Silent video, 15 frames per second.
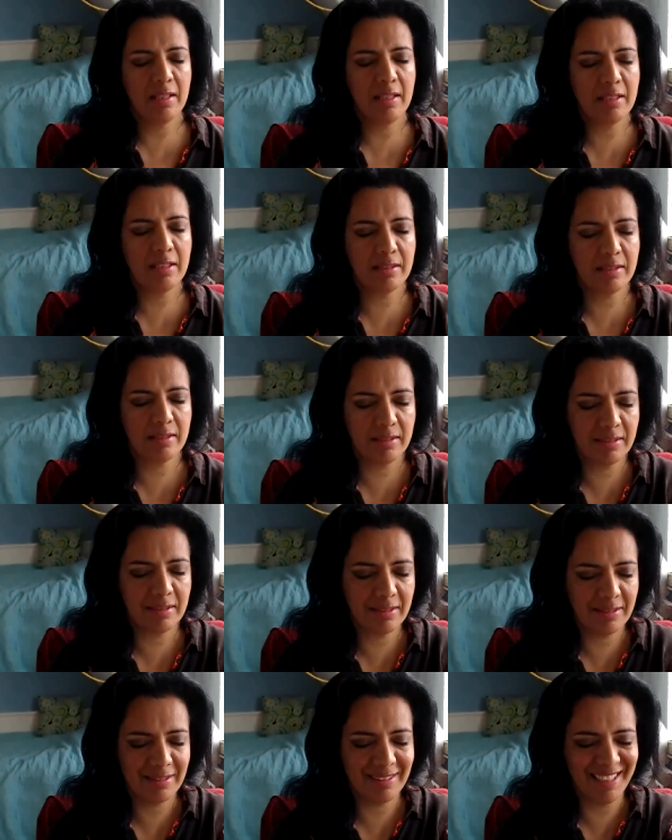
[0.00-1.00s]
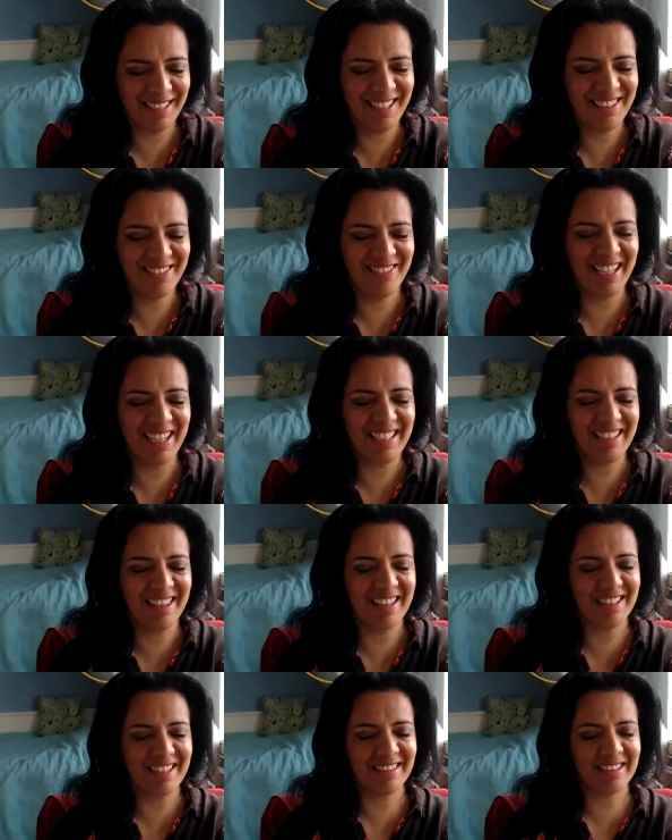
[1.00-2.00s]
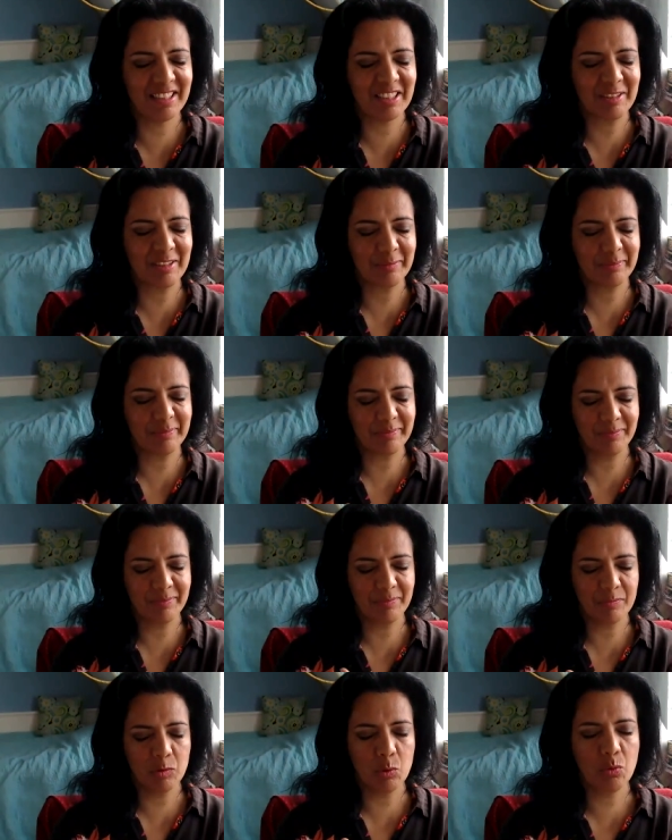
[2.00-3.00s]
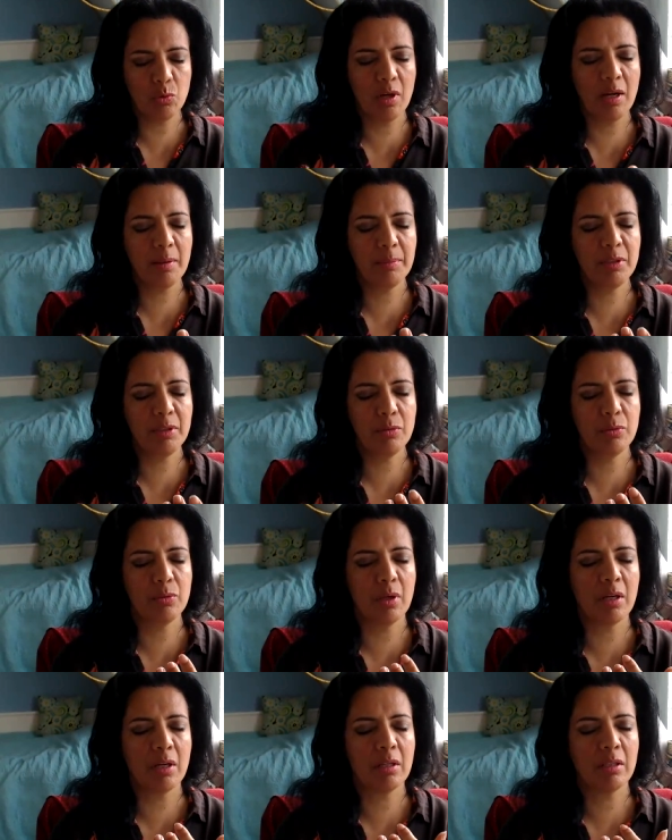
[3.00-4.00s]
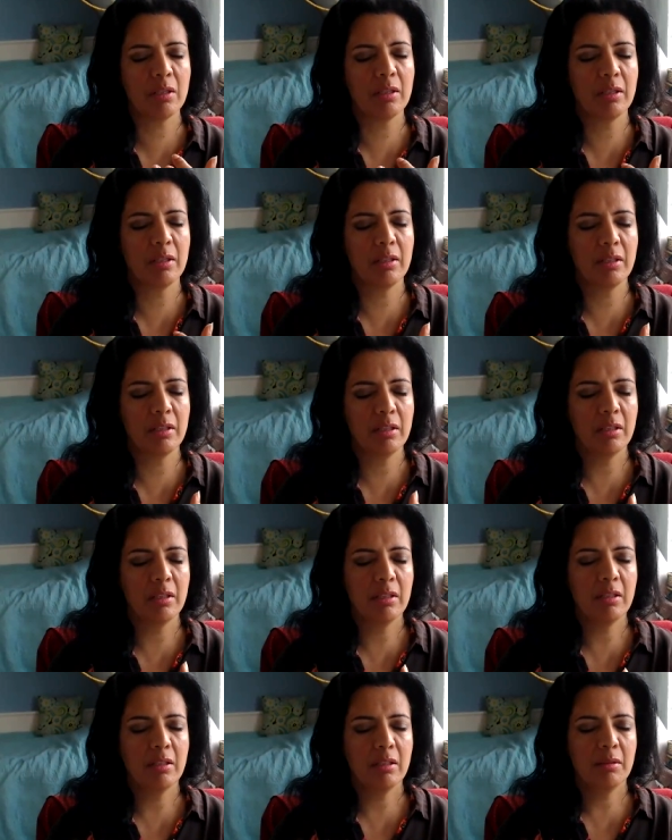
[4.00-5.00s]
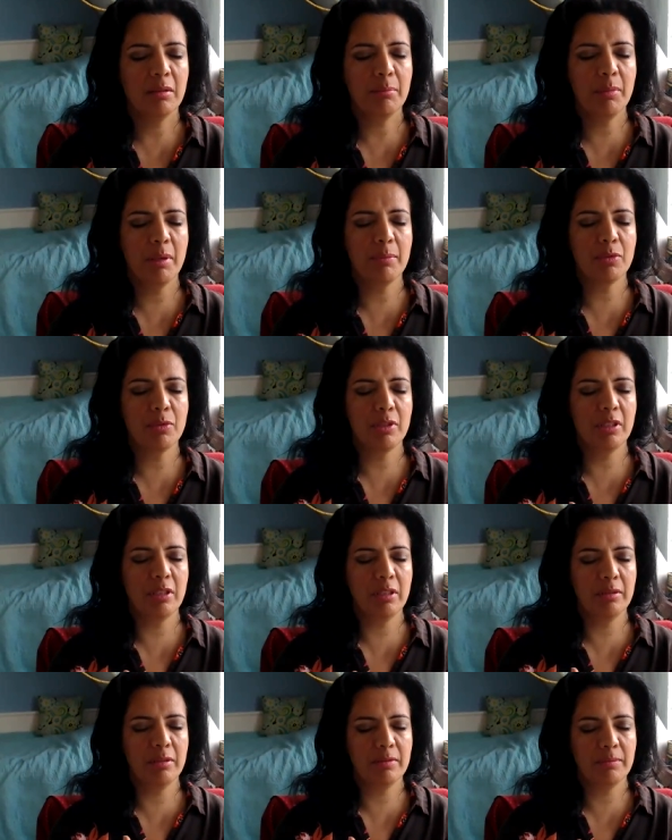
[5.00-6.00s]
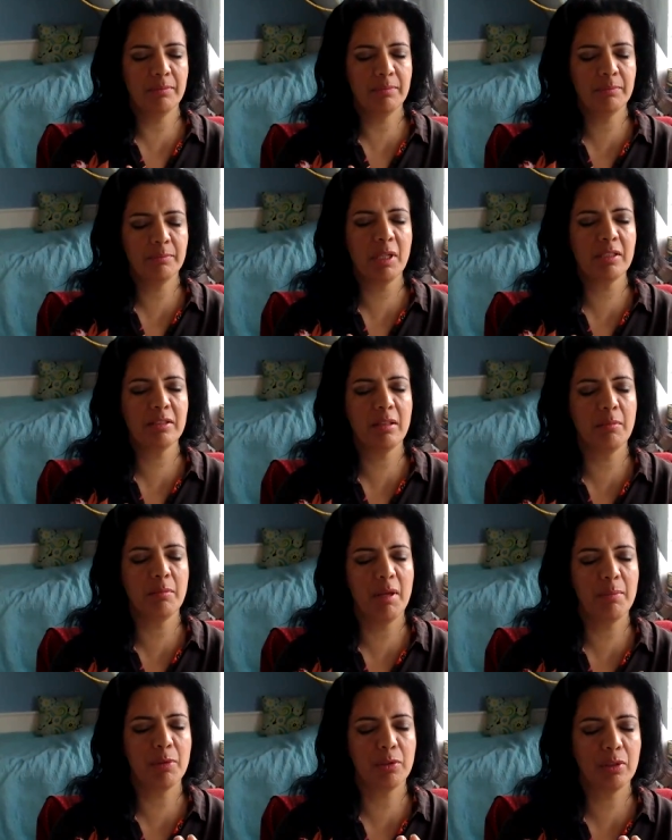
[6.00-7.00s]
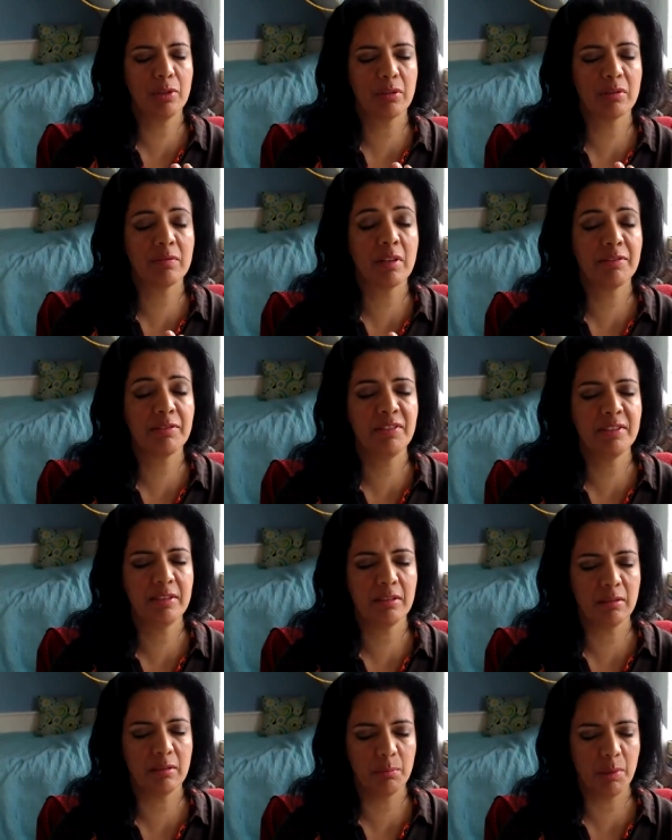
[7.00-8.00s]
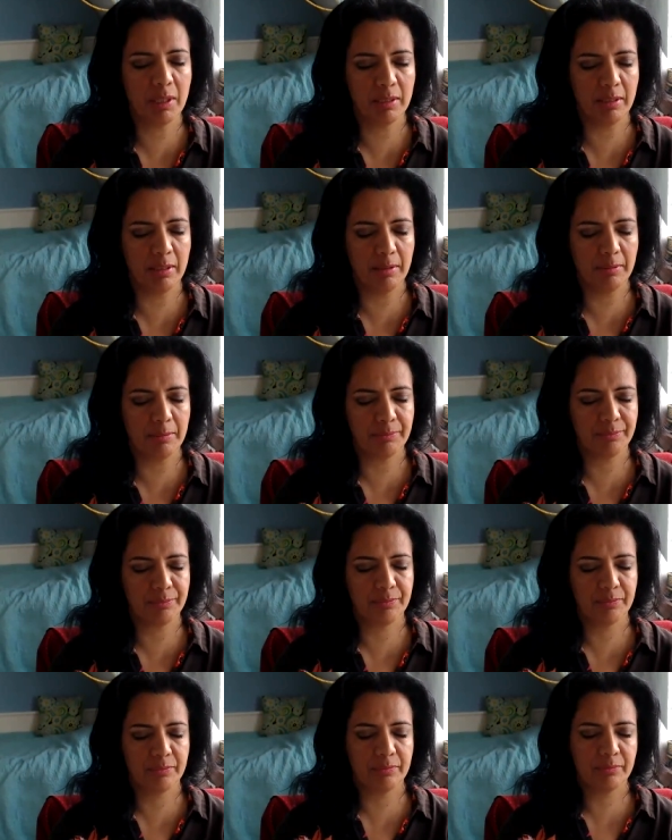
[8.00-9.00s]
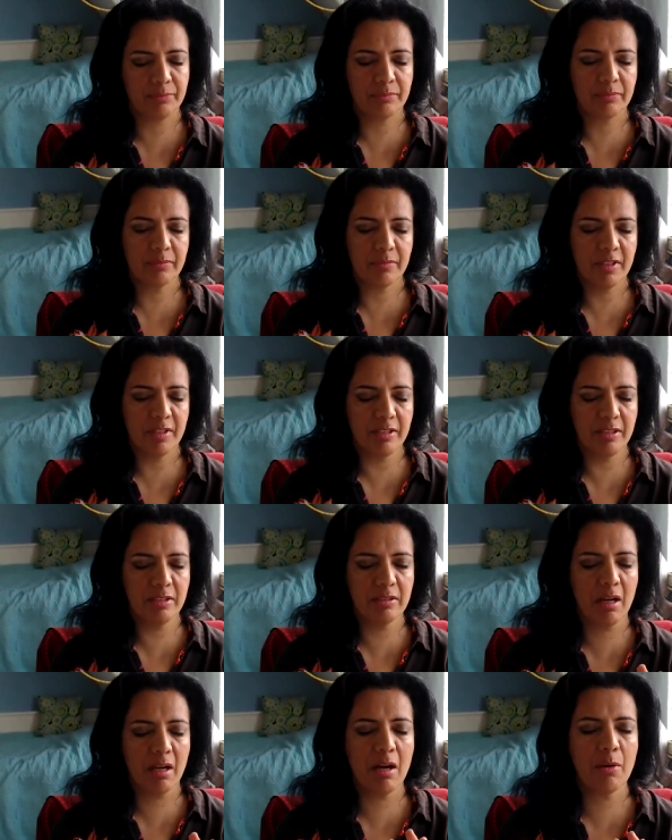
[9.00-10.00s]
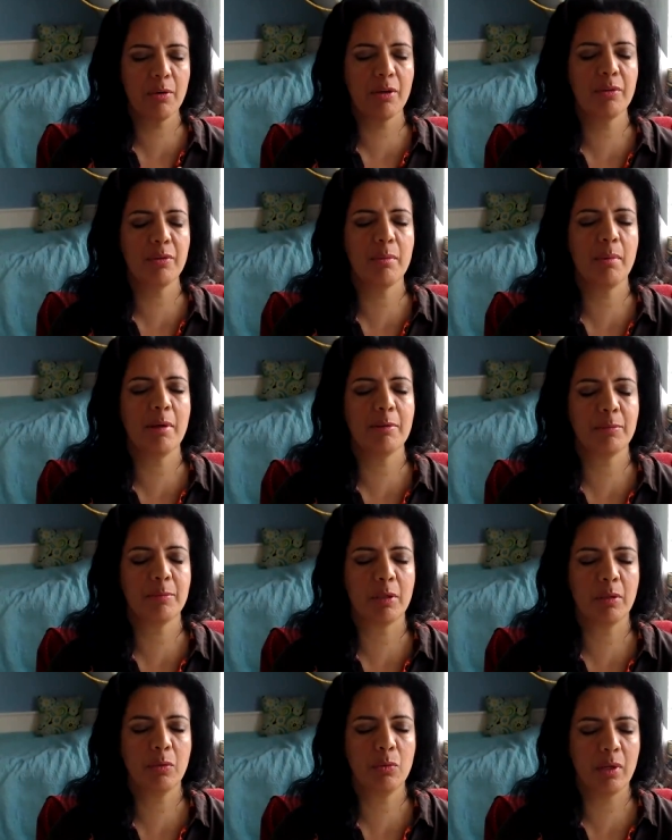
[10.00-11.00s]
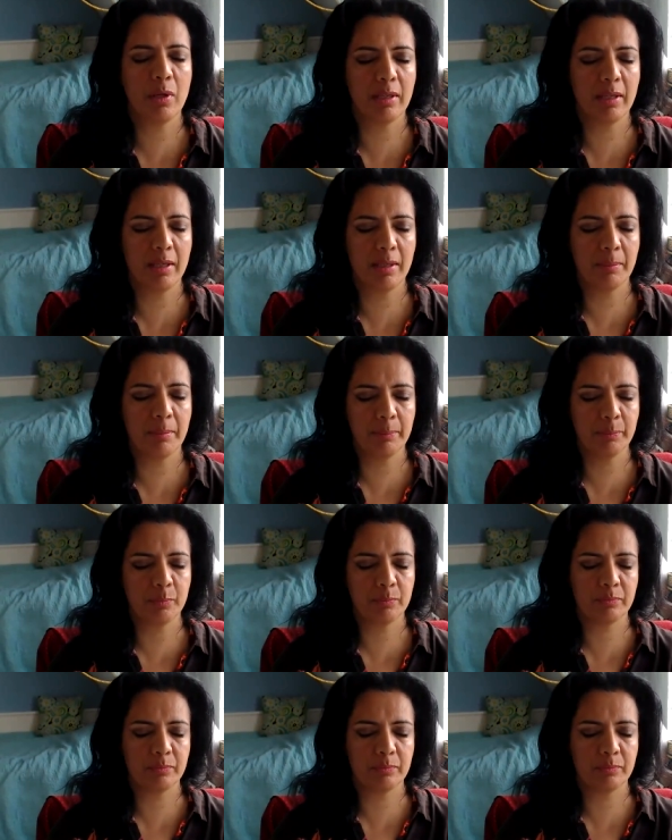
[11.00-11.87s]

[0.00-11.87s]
Let's invite this to come into our memory, muscle memory of our physical body. This is how I remember who I am.